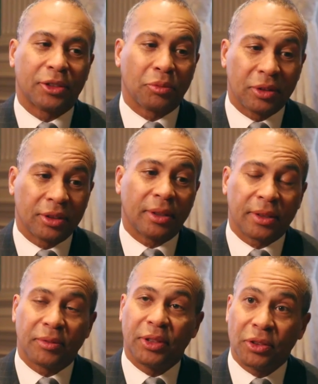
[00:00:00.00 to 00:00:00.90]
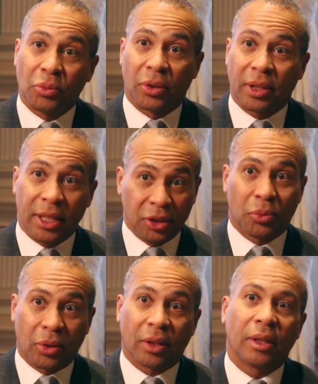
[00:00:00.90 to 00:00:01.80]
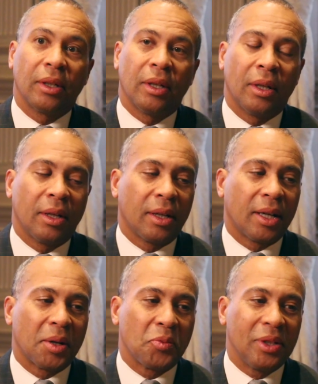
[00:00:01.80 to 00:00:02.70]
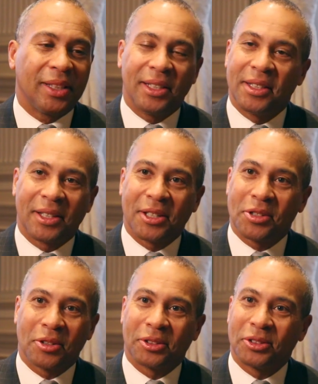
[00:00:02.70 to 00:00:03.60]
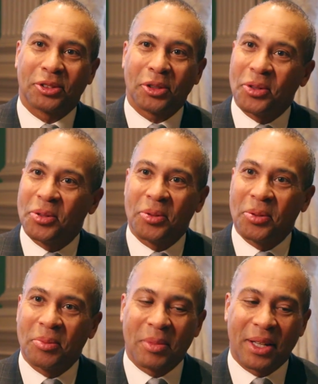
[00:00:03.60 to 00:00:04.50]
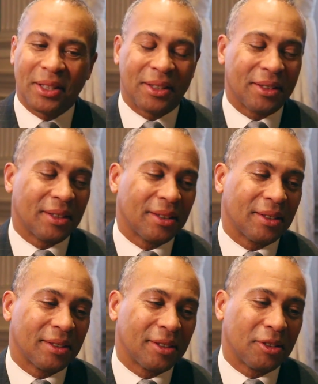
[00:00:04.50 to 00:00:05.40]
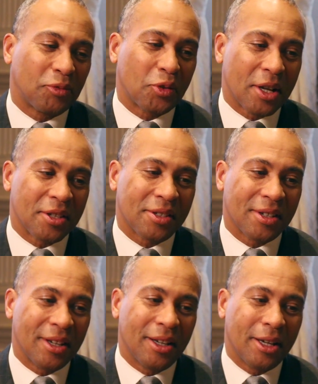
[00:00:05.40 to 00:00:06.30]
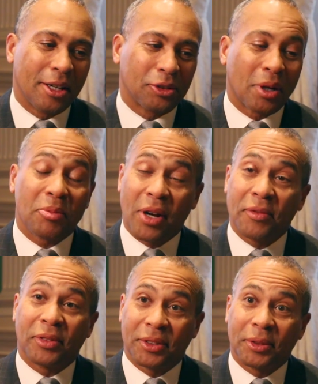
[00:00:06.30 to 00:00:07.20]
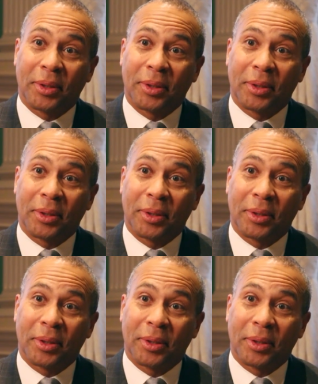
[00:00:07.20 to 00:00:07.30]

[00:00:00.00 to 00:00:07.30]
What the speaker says: as a result of his work, we lead the nation on so many fronts. So I'm grateful to